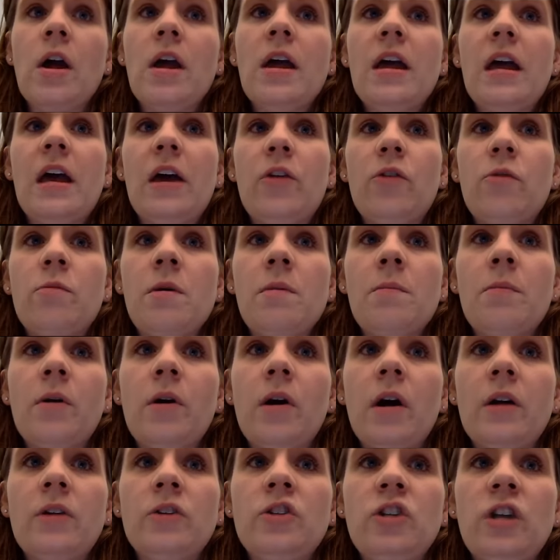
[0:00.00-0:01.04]
And remember, a
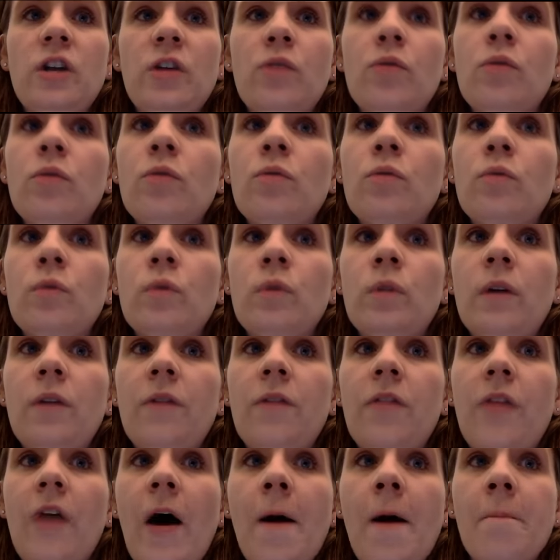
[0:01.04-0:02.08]
general rule of
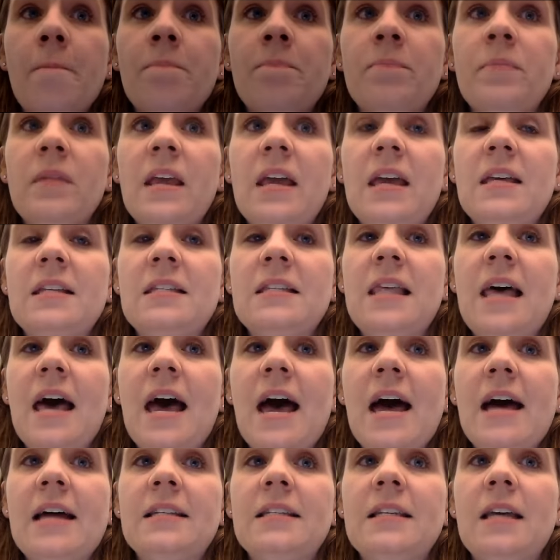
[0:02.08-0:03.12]
thumb is
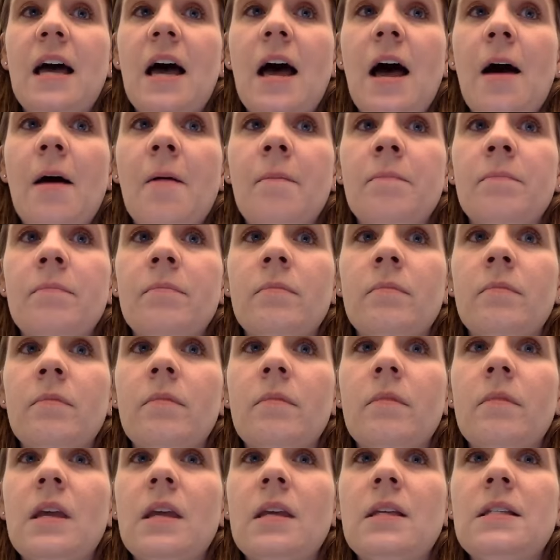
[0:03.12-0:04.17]
that um,
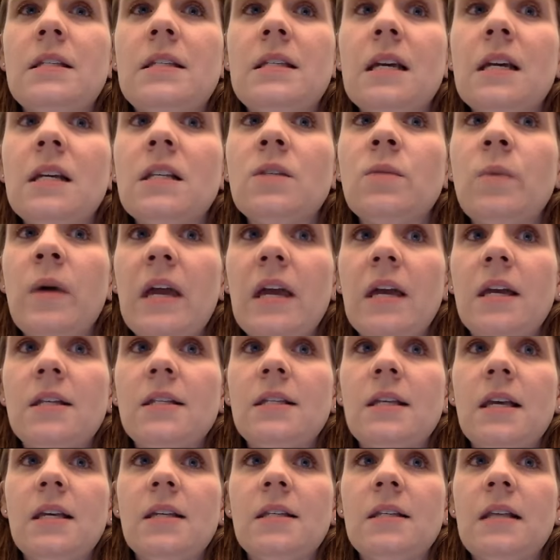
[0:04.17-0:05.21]
six weeks
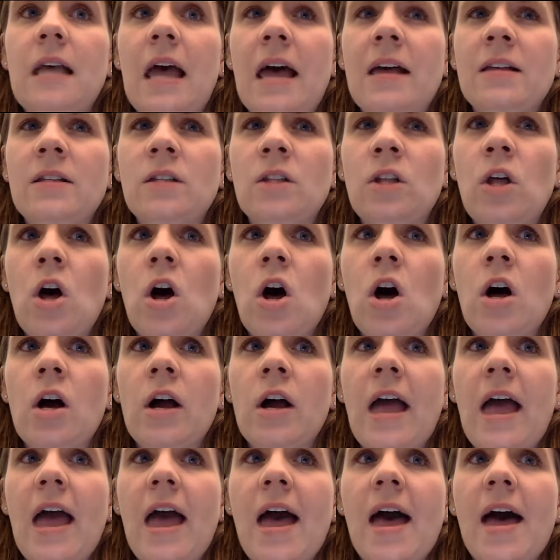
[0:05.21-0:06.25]
is as long
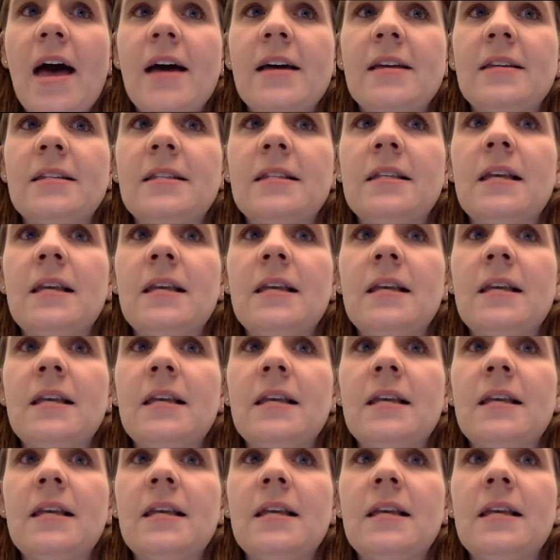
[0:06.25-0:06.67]
as